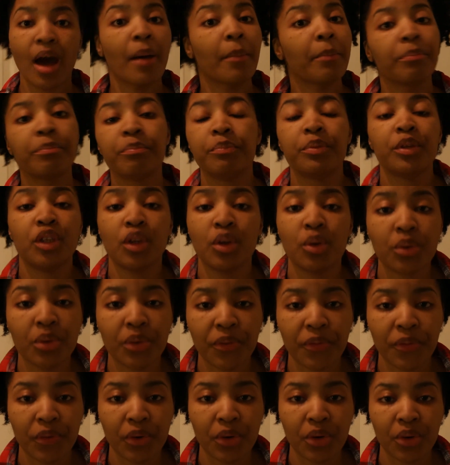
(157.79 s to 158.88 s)
I'm
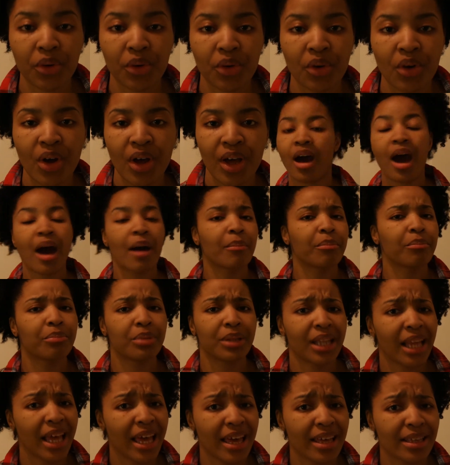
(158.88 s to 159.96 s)
beautiful, I'm
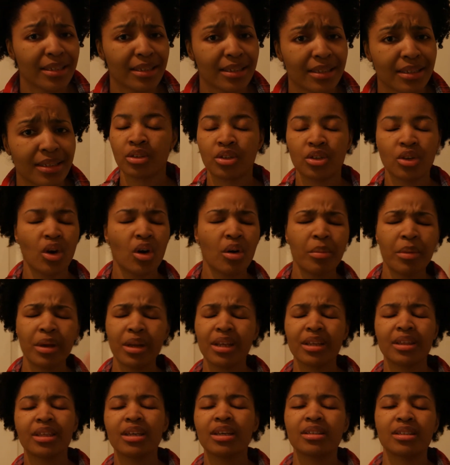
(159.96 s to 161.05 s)
blessed. So
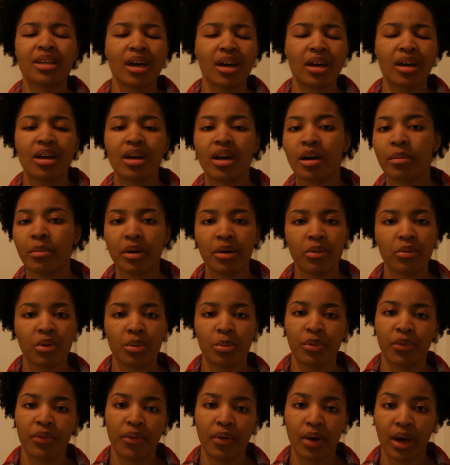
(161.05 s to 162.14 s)
many things I can come up with
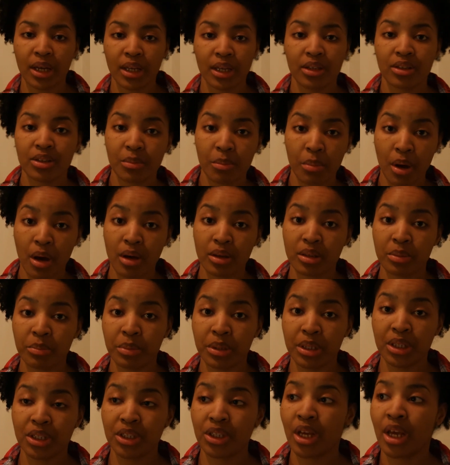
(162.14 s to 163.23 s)
before I get to boss
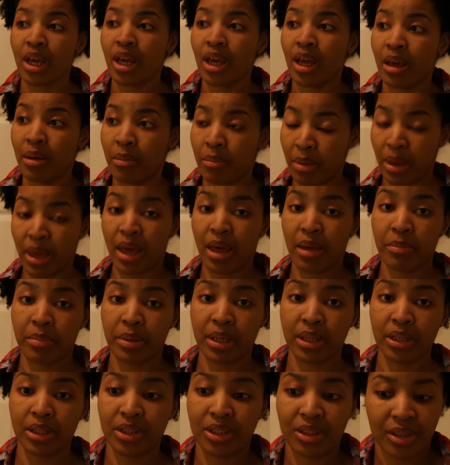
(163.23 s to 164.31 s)
bitch and bad
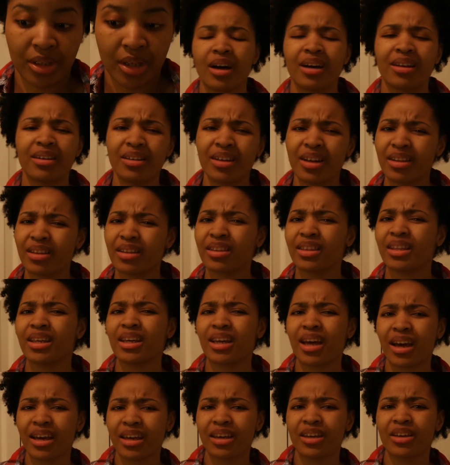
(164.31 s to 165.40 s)
bitch. Another thing
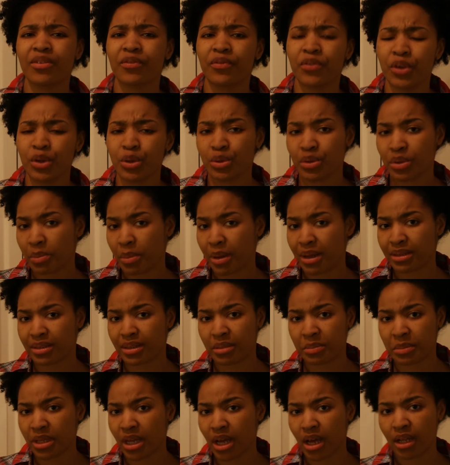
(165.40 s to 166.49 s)
I get confused about
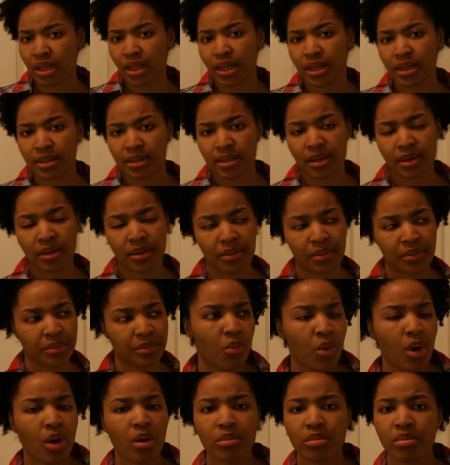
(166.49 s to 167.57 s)
some of y'all ladies on,
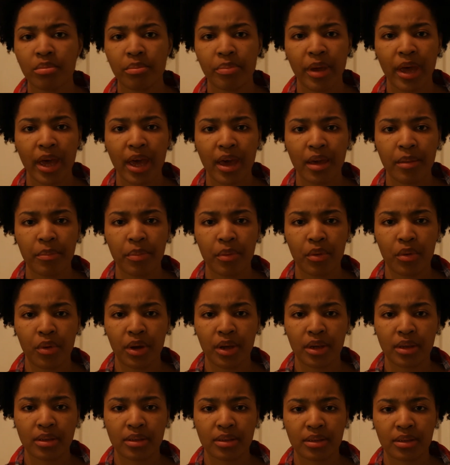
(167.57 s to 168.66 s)
wanting bad
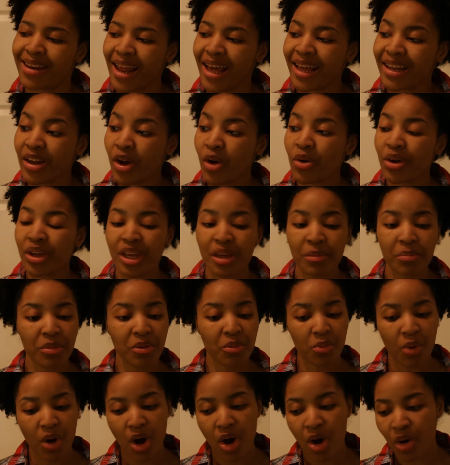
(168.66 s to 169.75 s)
boys. Now don't get me
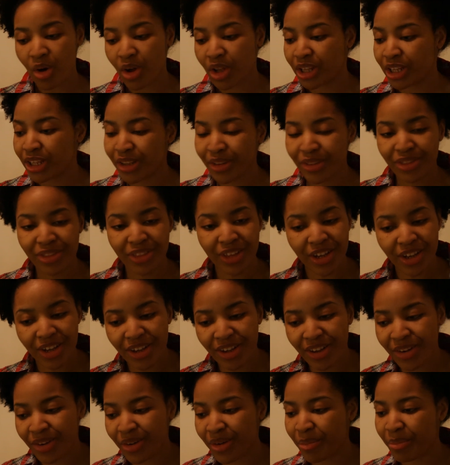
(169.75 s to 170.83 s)
wrong, a little
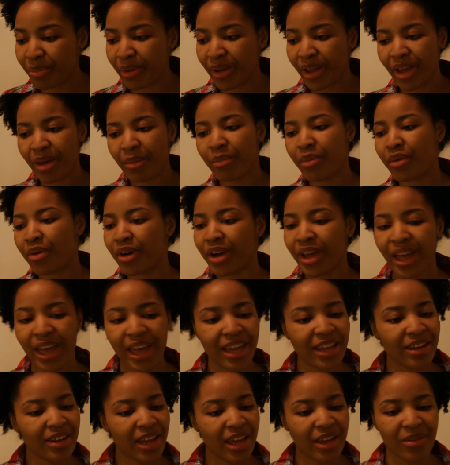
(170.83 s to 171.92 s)
thug or bad boy
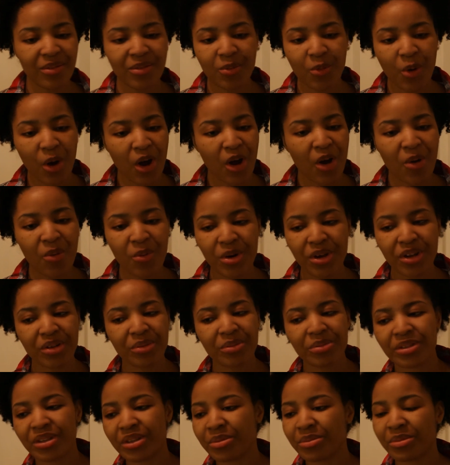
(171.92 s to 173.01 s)
ain't nothing wrong with
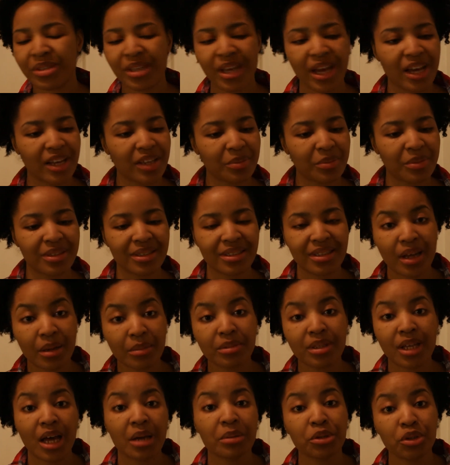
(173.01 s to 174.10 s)
them sometimes, but
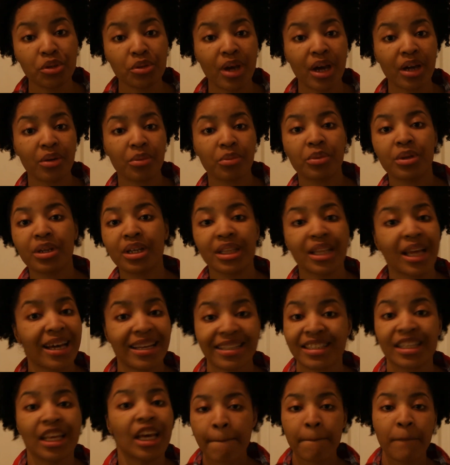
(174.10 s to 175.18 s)
sometimes you gotta
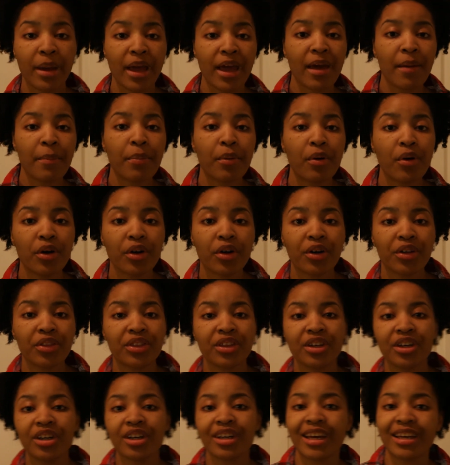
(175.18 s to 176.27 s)
realize bad boy or
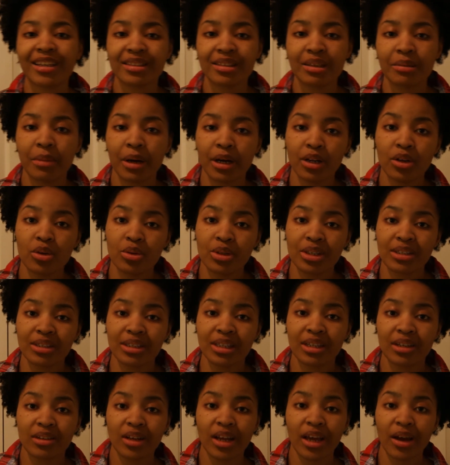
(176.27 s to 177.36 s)
thug ain't somebody you can
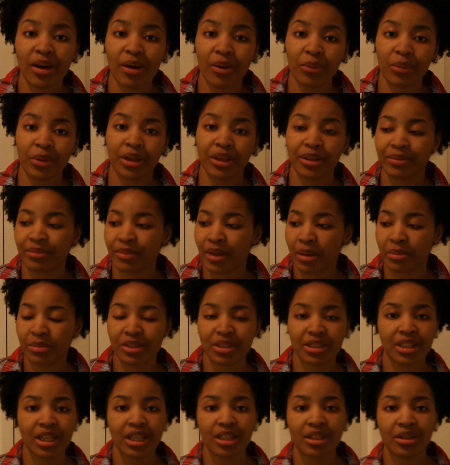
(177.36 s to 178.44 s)
settle down with. I'm
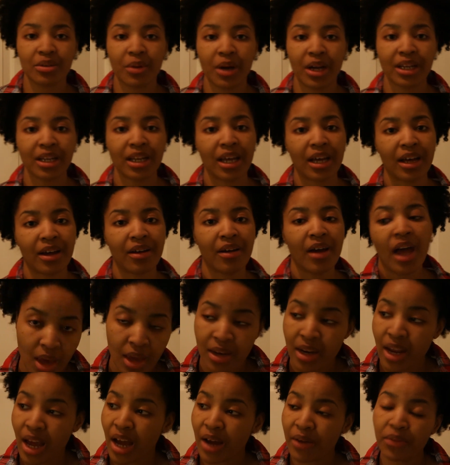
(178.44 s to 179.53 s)
just telling you right now.
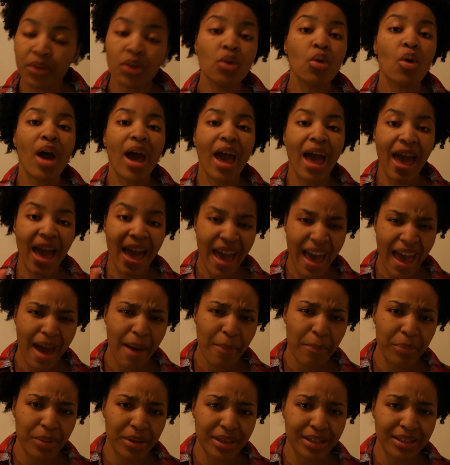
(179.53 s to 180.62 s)
Now if you
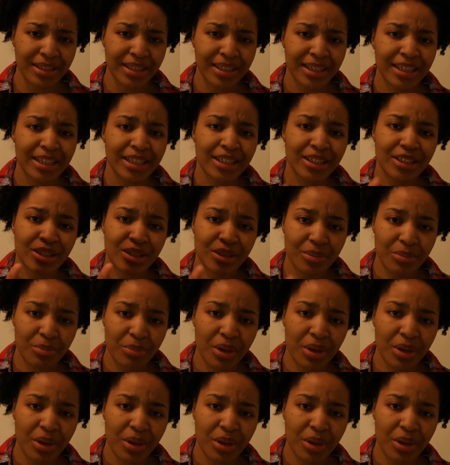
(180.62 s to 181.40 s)
happen to